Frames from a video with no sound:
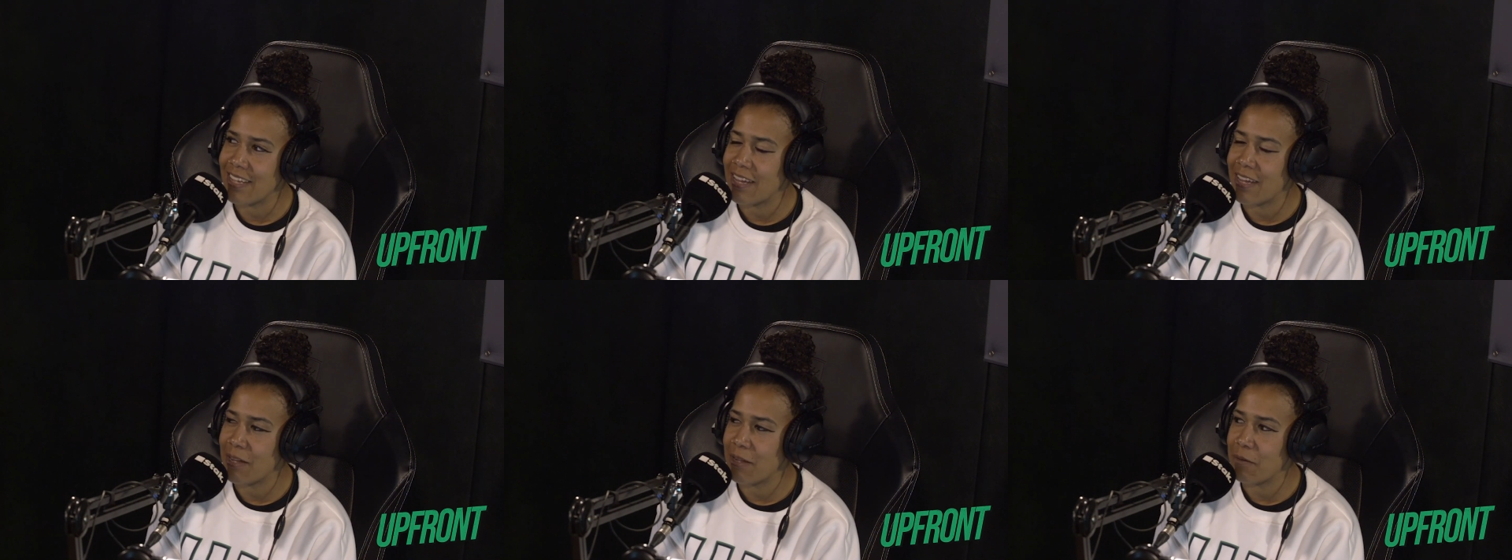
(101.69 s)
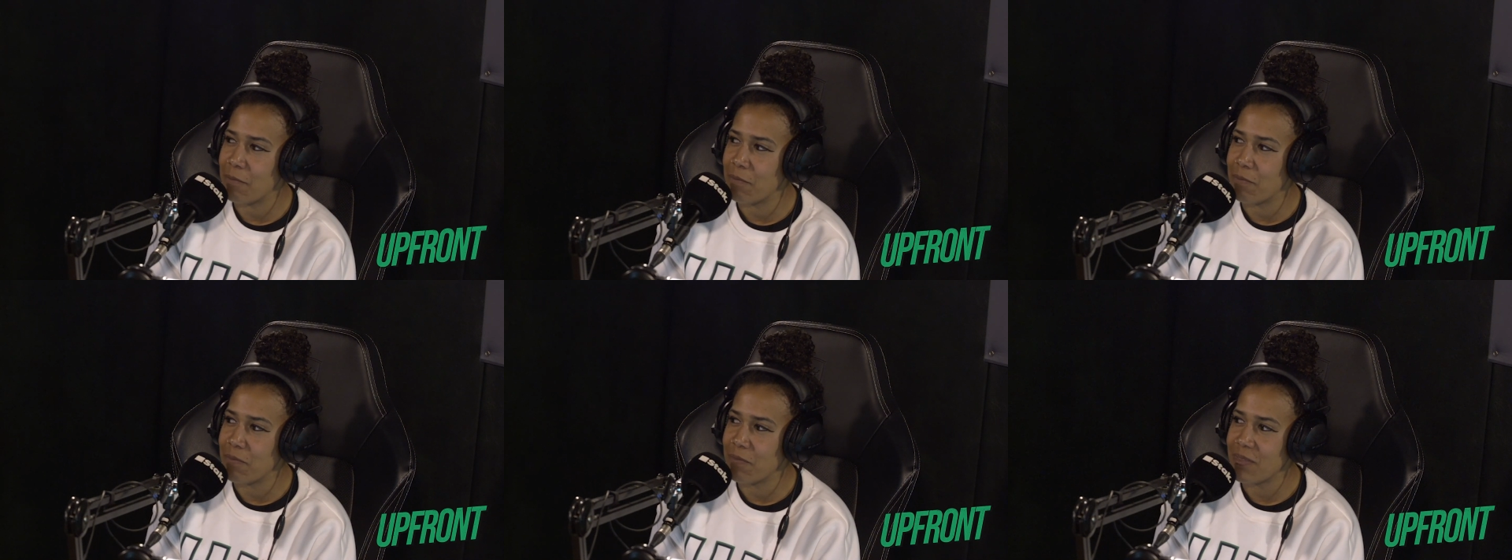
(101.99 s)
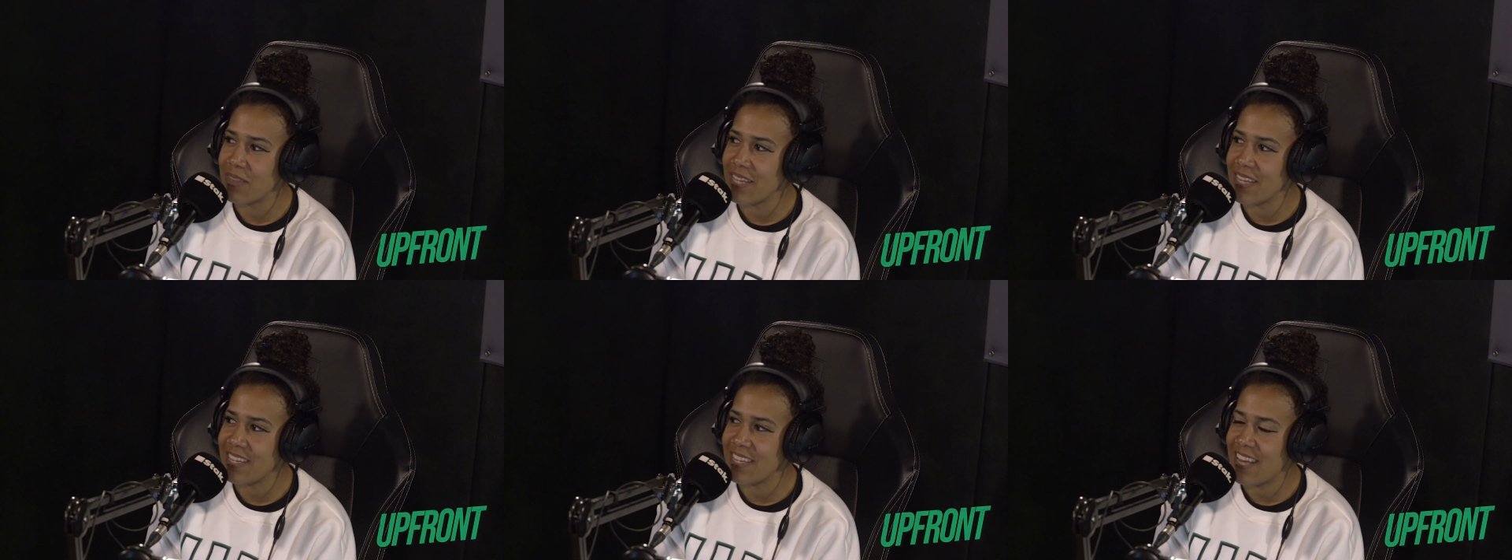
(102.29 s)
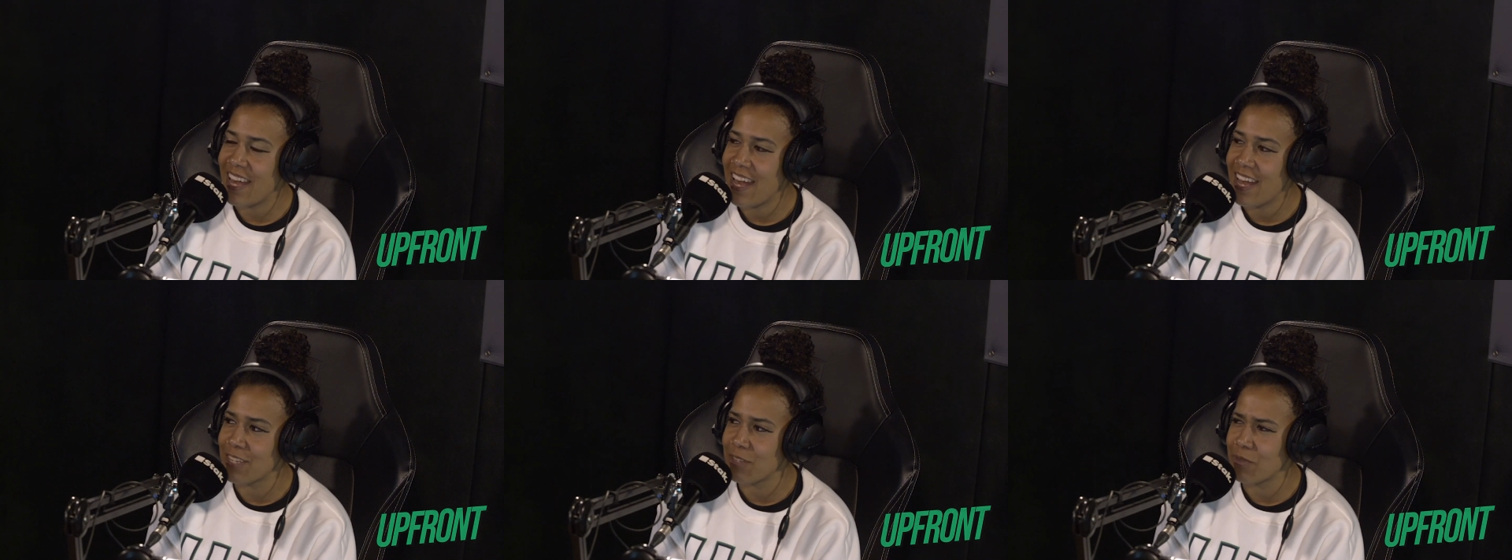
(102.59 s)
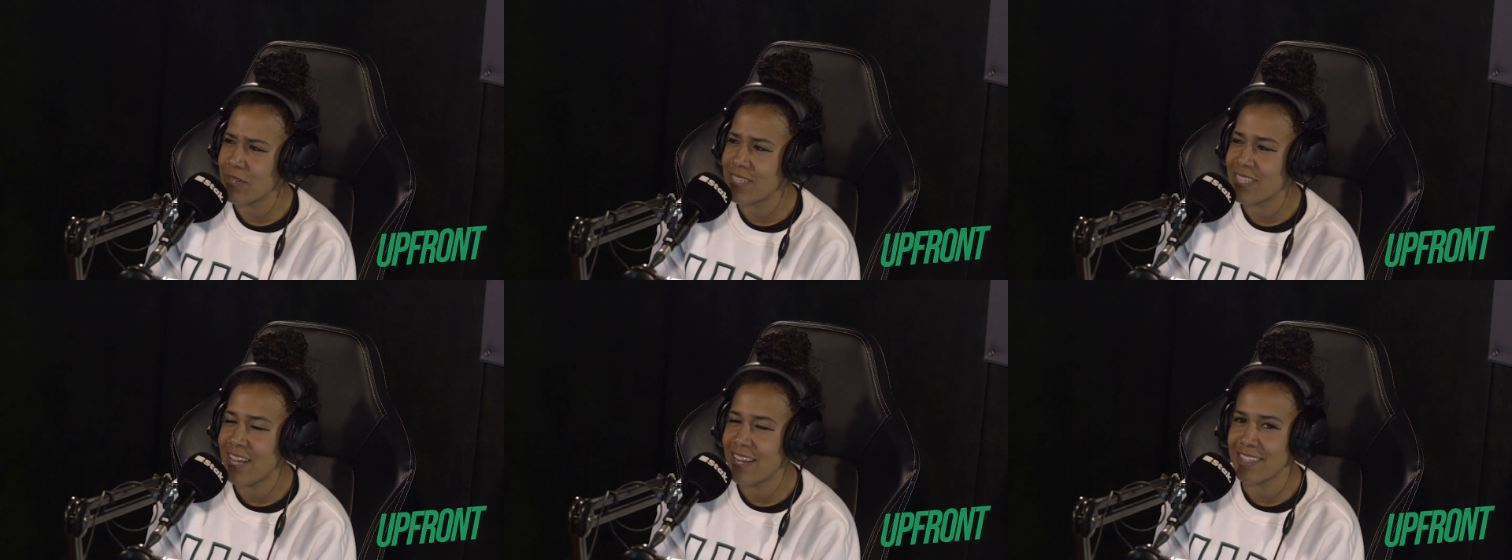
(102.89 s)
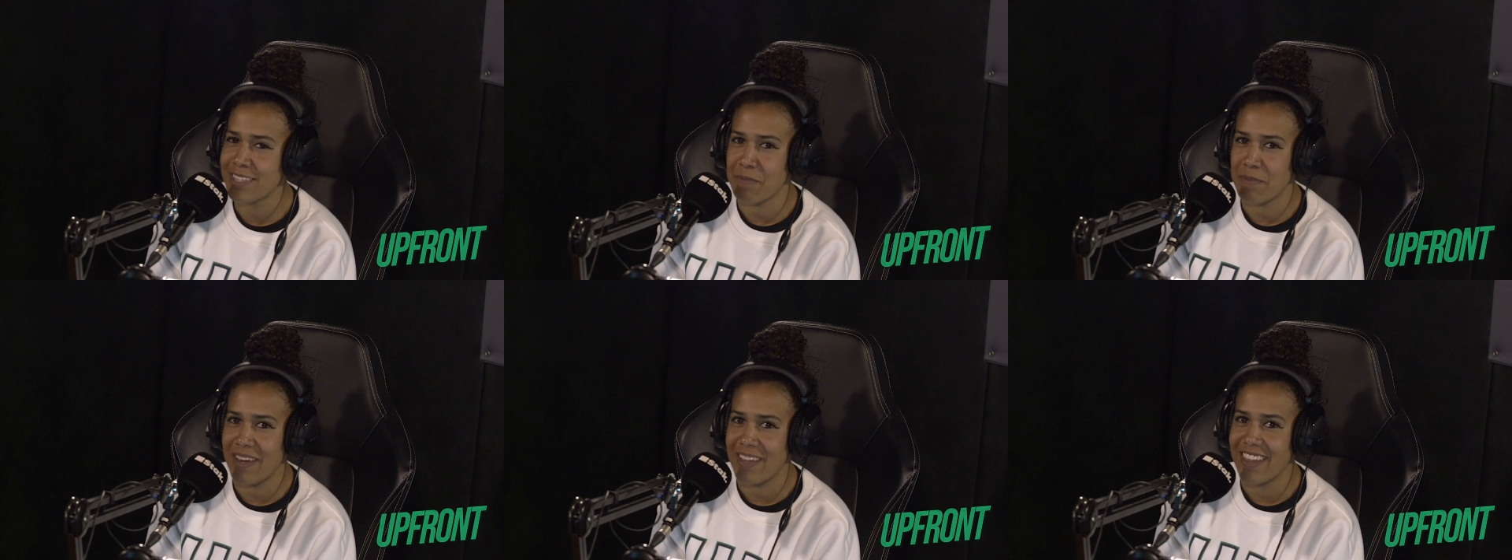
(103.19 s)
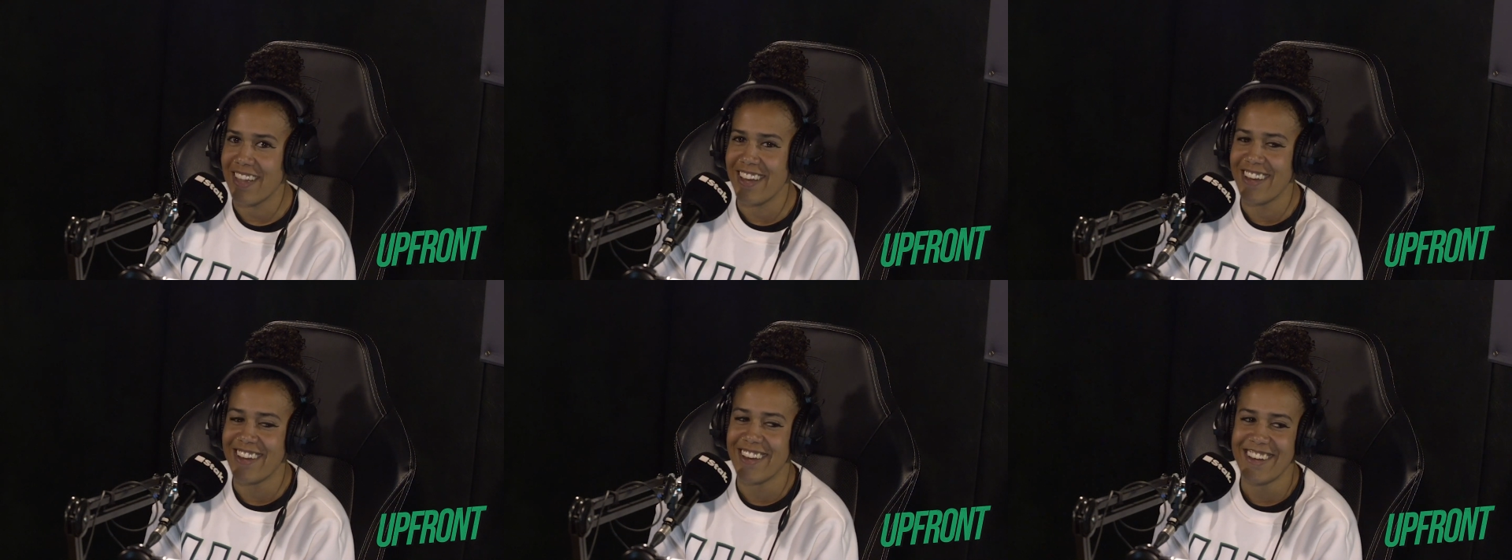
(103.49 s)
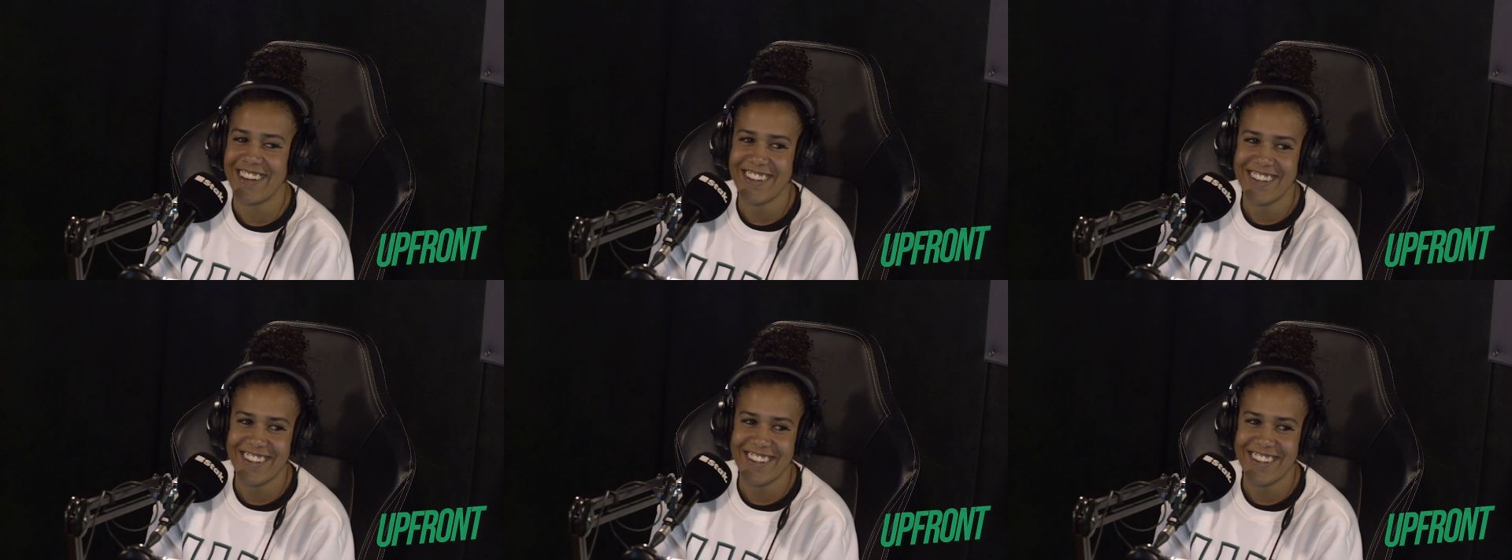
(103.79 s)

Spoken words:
Do you want to tell us about that?